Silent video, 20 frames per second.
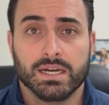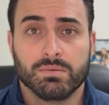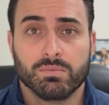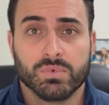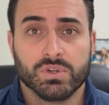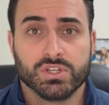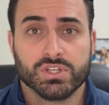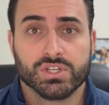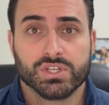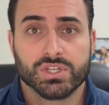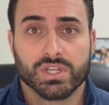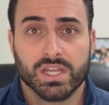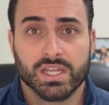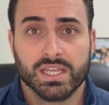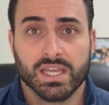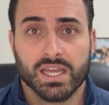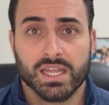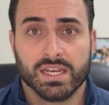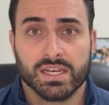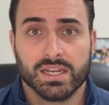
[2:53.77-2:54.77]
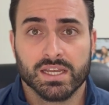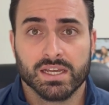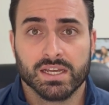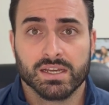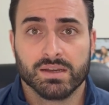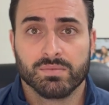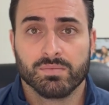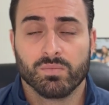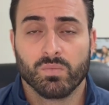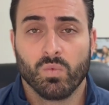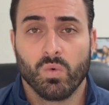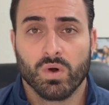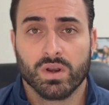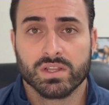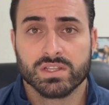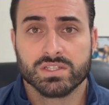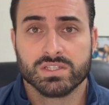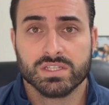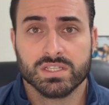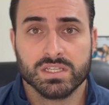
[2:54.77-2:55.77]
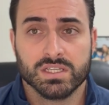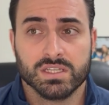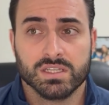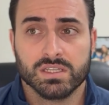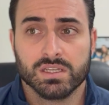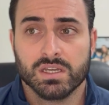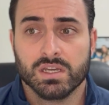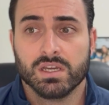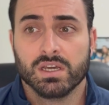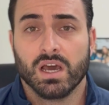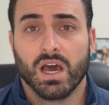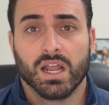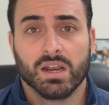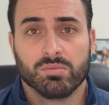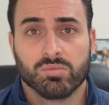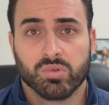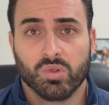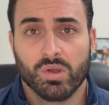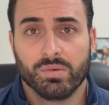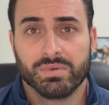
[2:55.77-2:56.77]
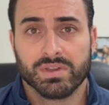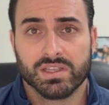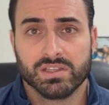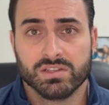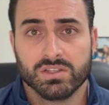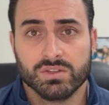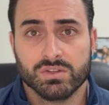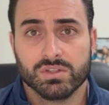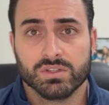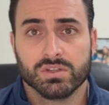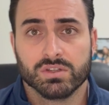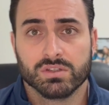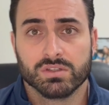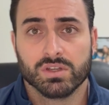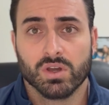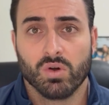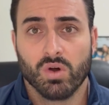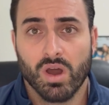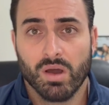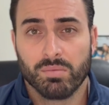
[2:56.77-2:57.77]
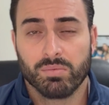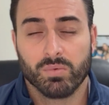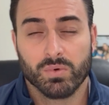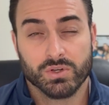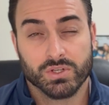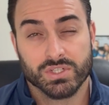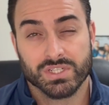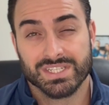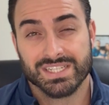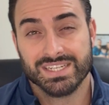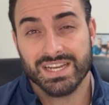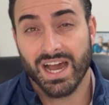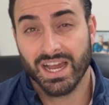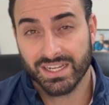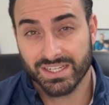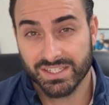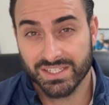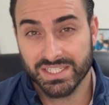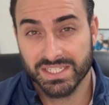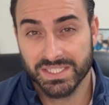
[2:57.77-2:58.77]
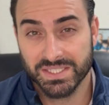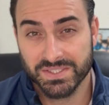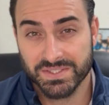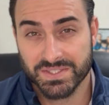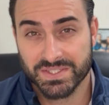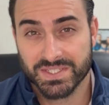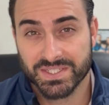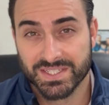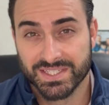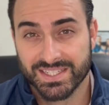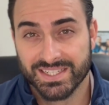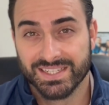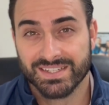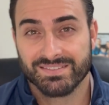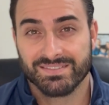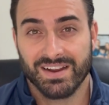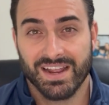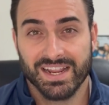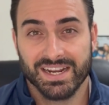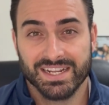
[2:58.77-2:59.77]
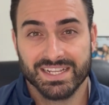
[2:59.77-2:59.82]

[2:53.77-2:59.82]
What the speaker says: We just, again, want to see unemployment continue to go up, which is not good news, right?